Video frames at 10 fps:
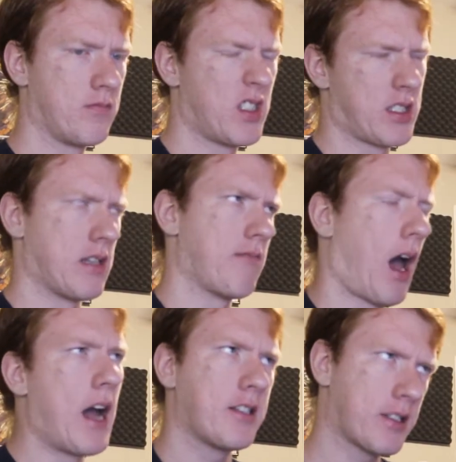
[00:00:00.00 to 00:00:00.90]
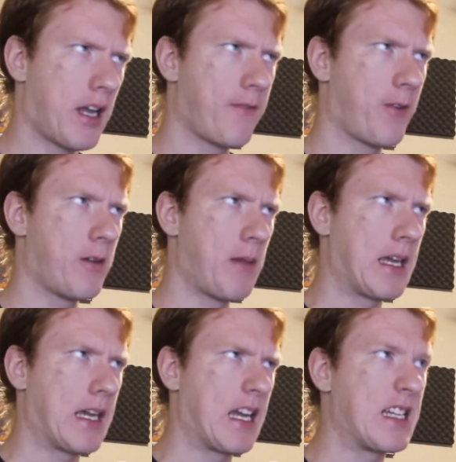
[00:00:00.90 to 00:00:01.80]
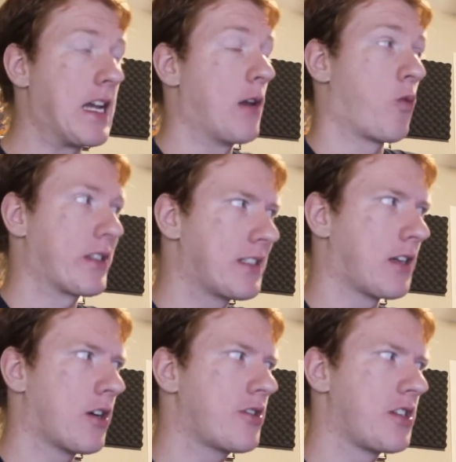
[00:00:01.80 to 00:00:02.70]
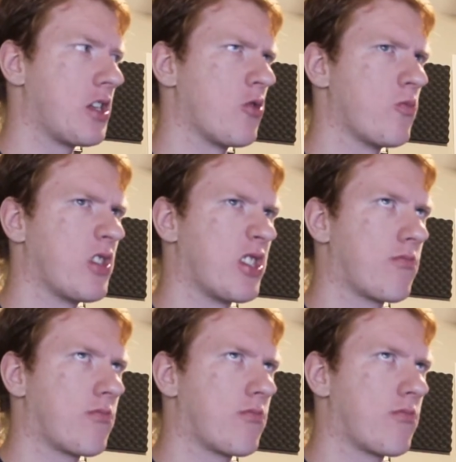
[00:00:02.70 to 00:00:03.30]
Listen, I just had fun making it. It wasn't hard to do. Just